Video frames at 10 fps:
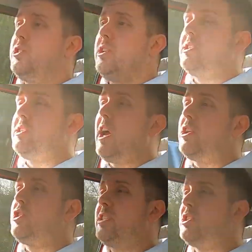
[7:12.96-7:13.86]
just
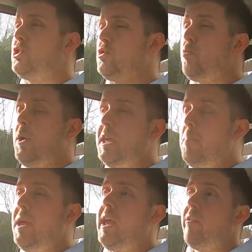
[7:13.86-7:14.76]
such a sweet
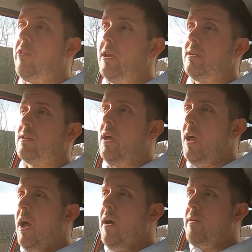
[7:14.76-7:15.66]
period
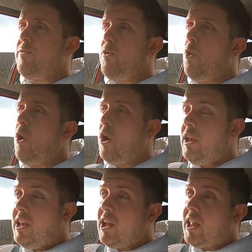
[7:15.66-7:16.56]
for
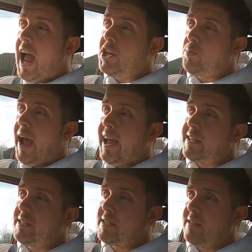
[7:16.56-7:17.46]
little
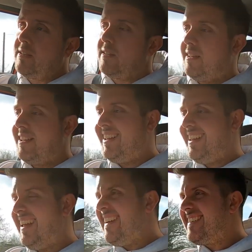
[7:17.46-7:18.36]
hatchbacks.
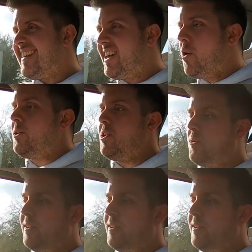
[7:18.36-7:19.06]
Go, go!